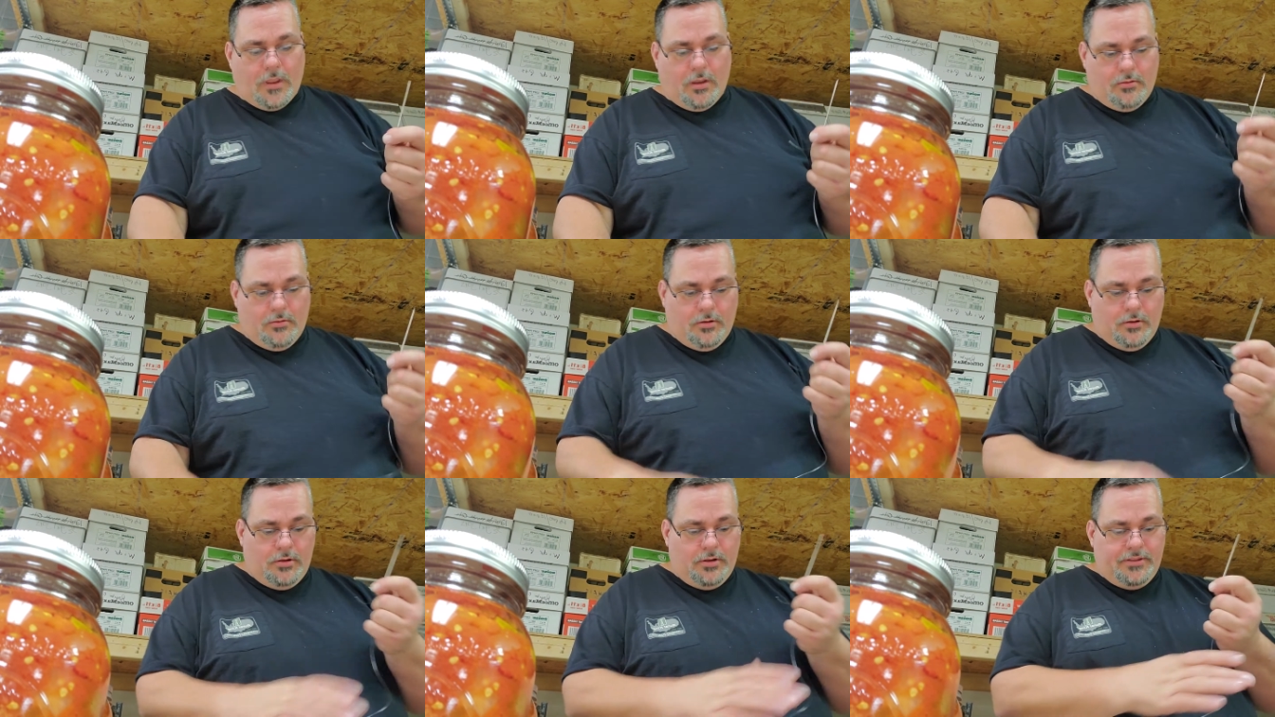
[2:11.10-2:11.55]

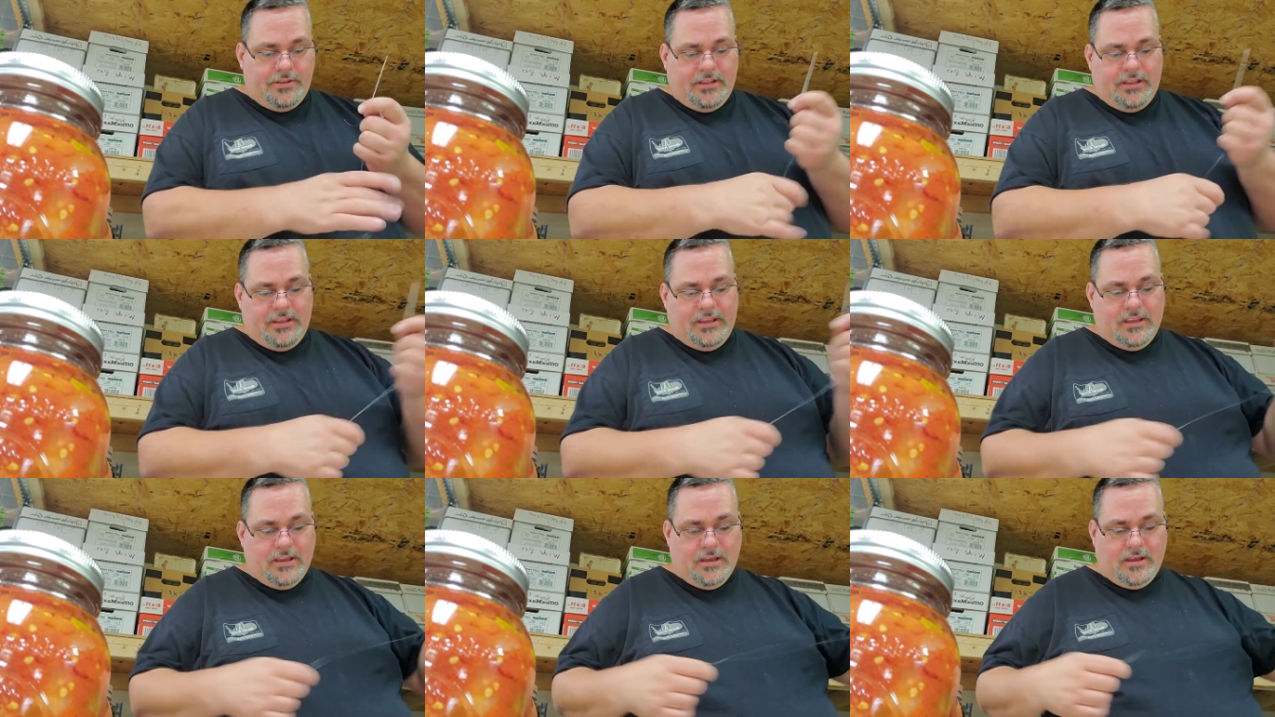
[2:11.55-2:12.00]
on
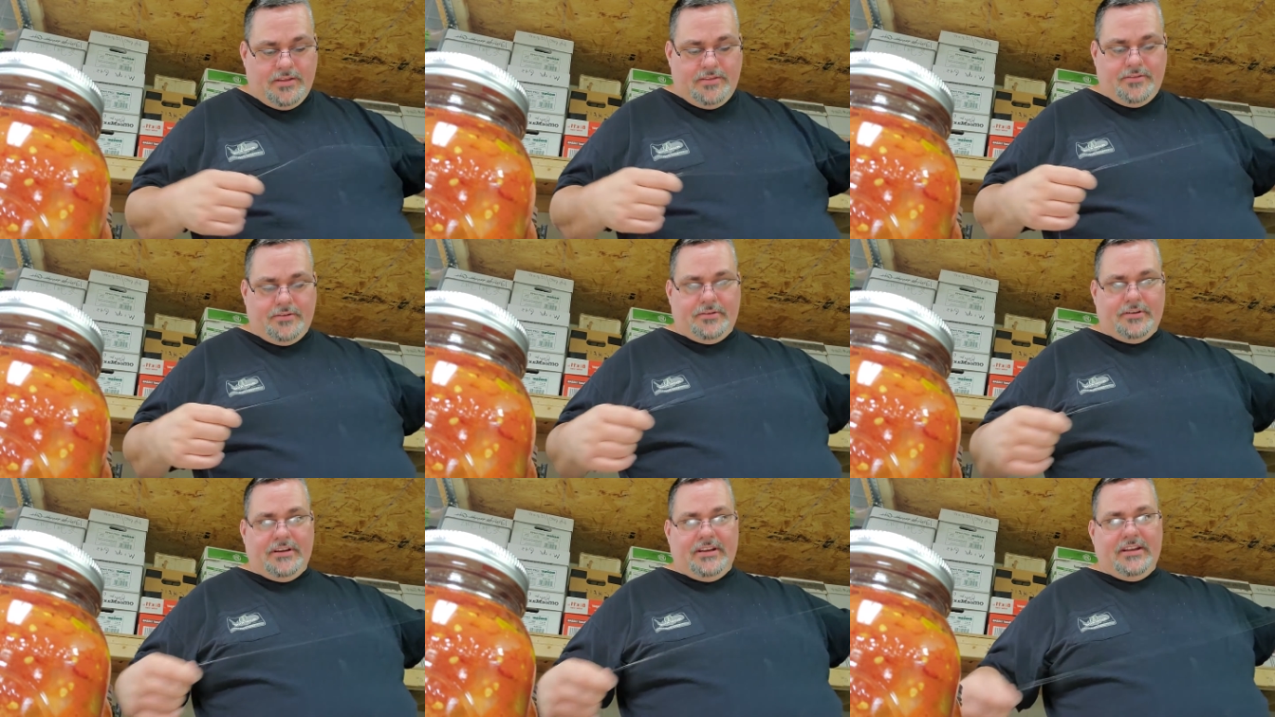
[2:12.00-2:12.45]
the
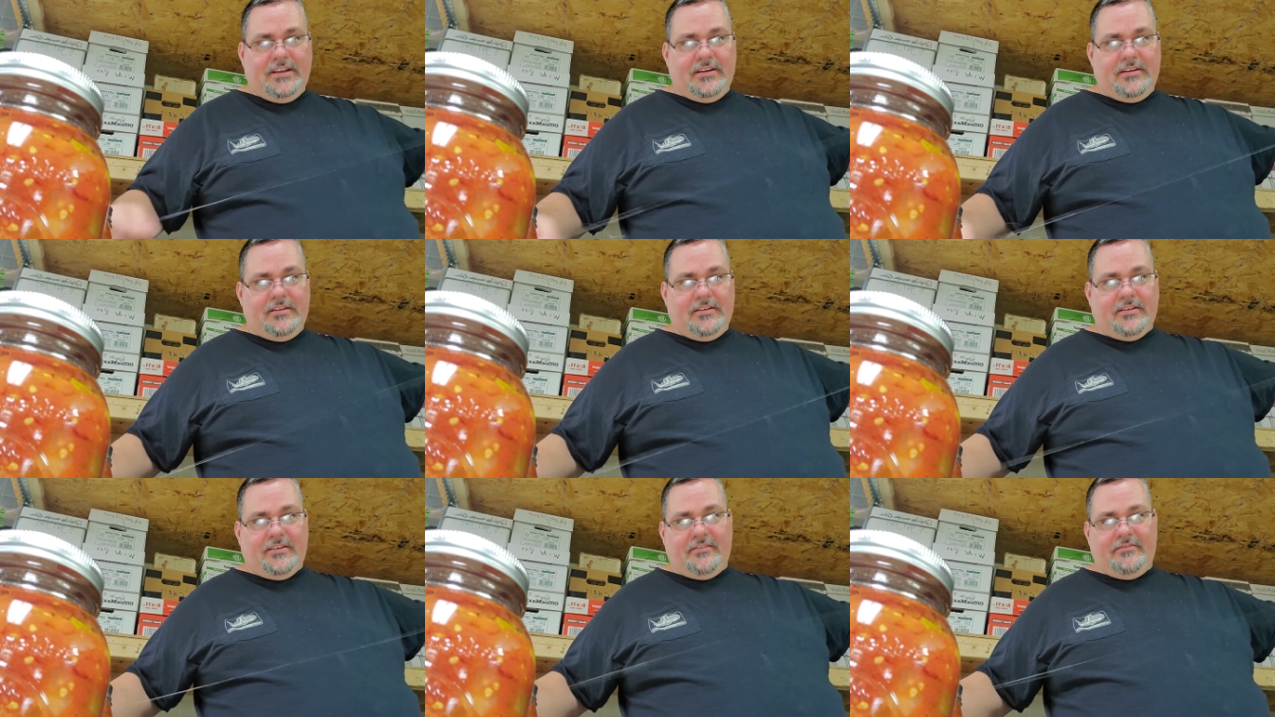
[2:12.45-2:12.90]
other
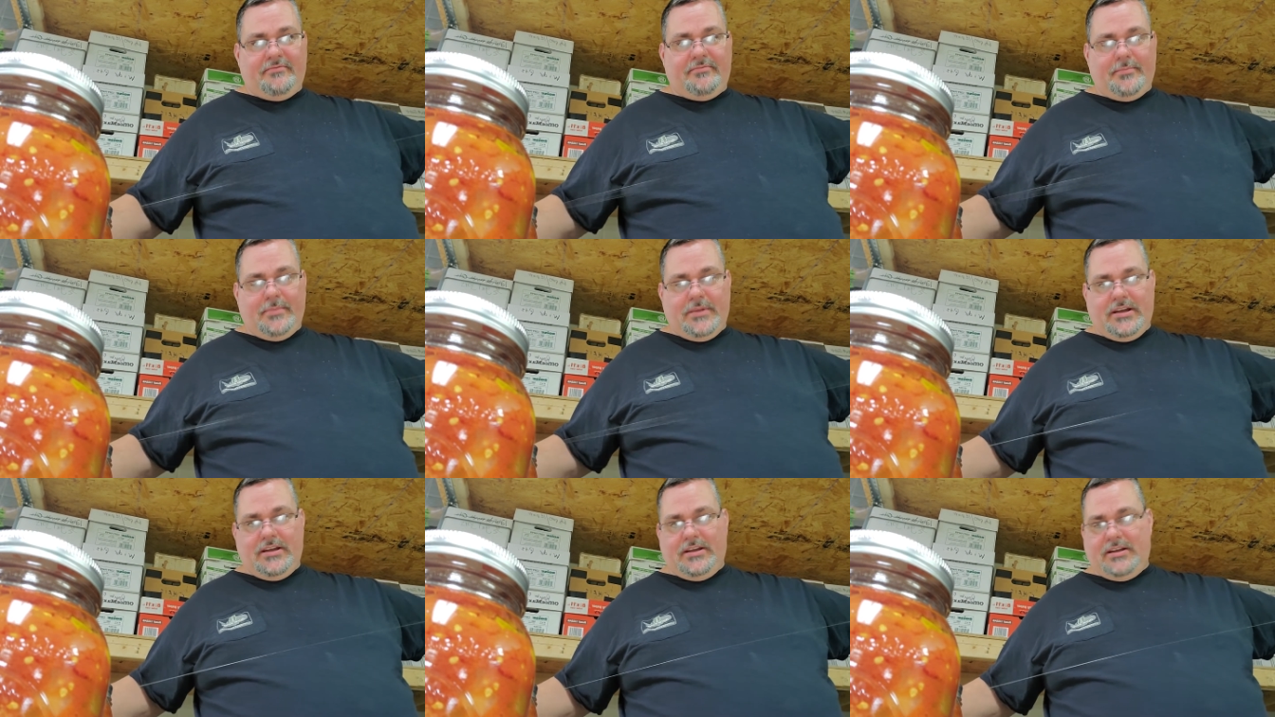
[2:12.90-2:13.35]
end of
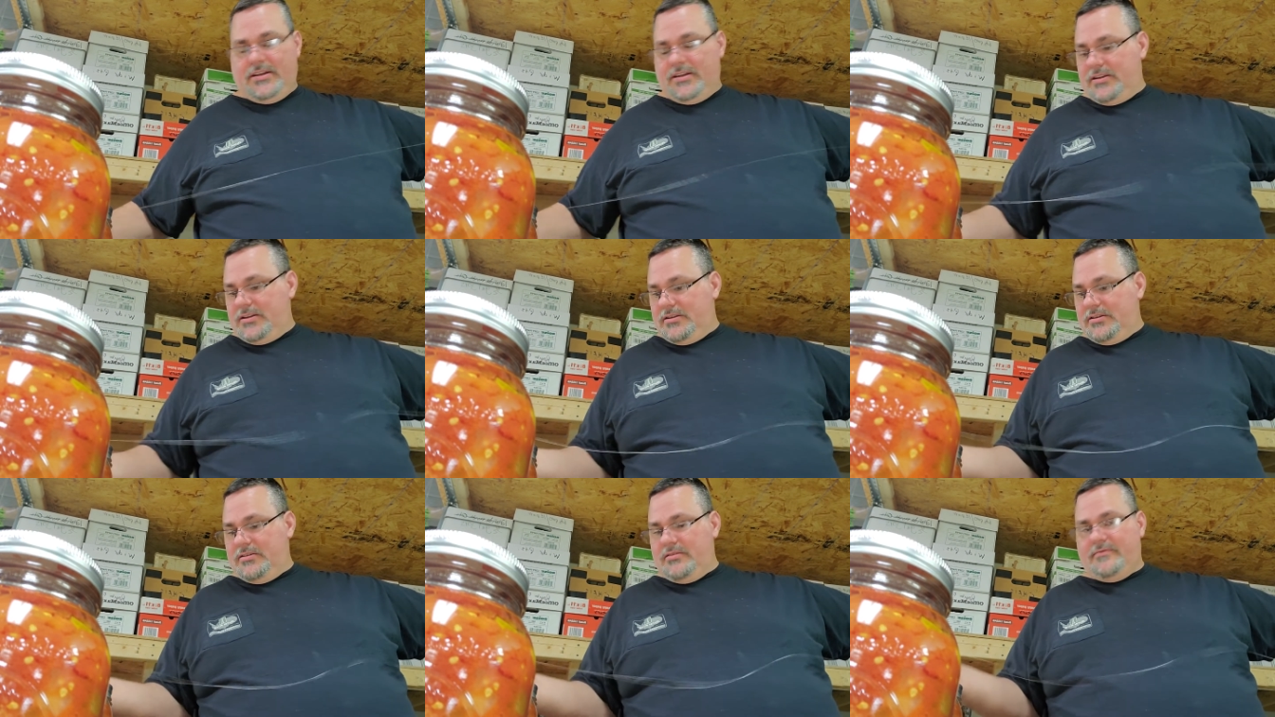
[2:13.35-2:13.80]
my
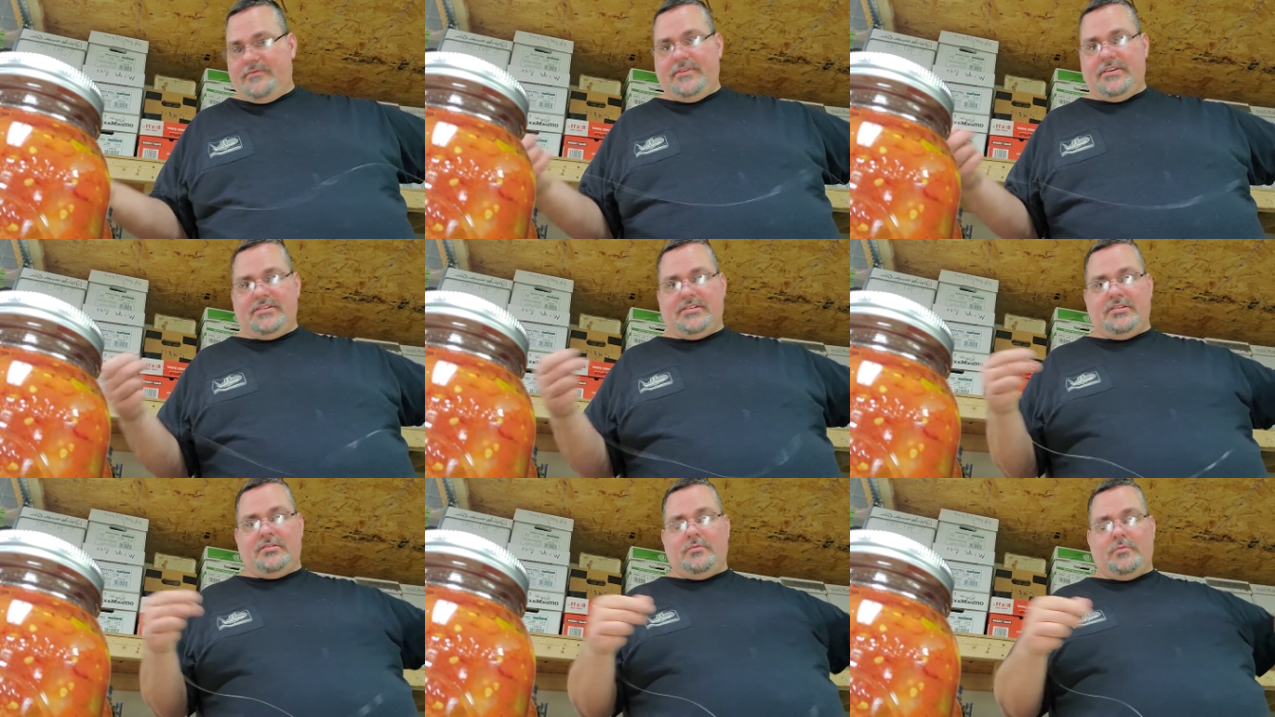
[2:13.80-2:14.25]

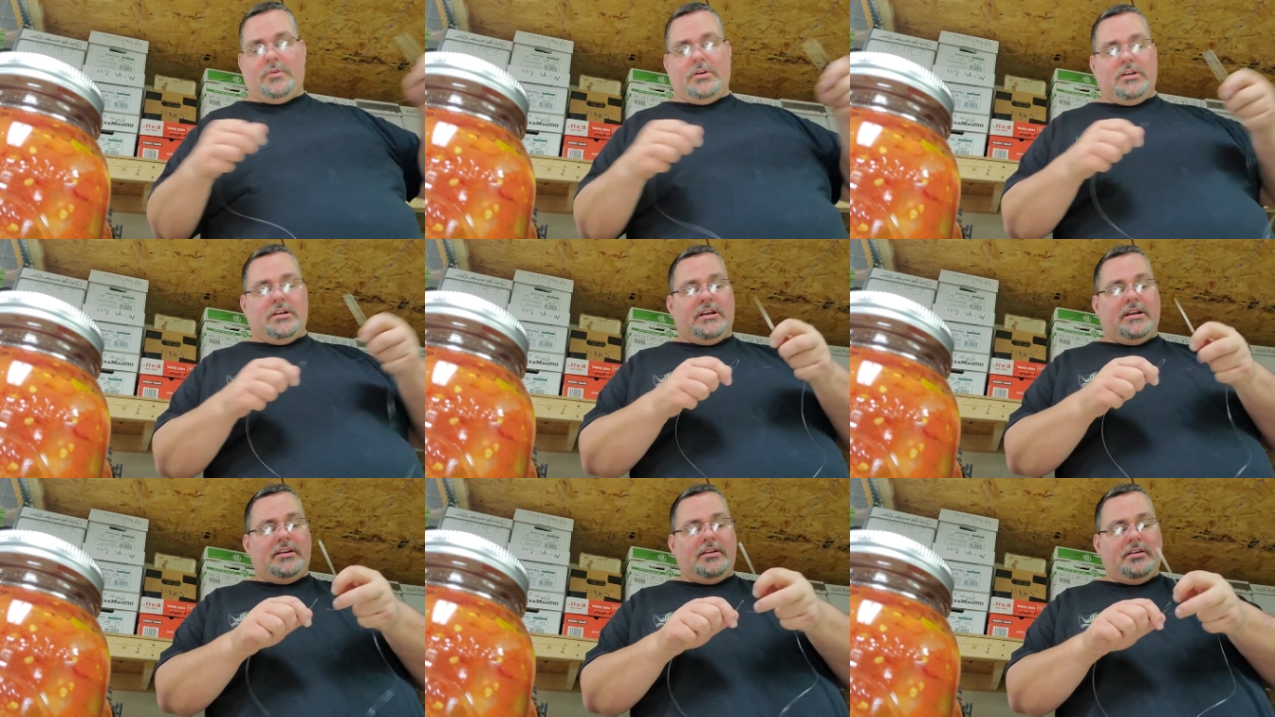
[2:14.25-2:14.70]
fishing
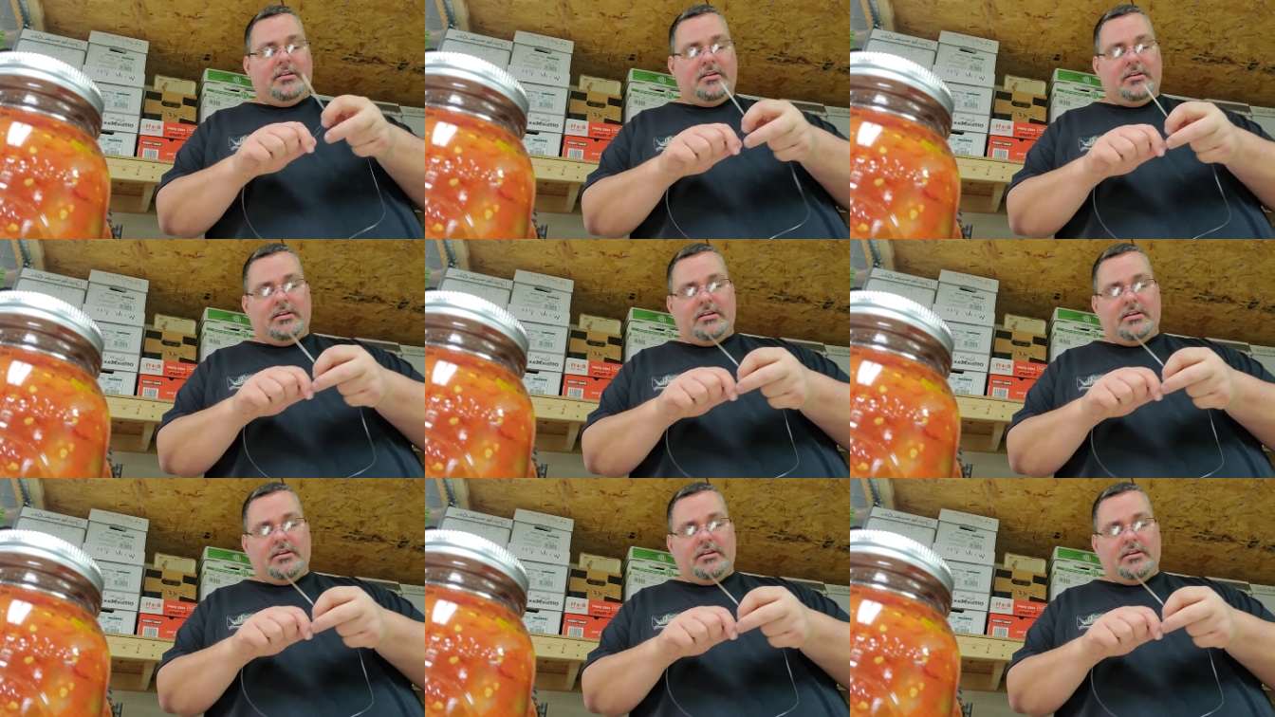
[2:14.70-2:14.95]
line,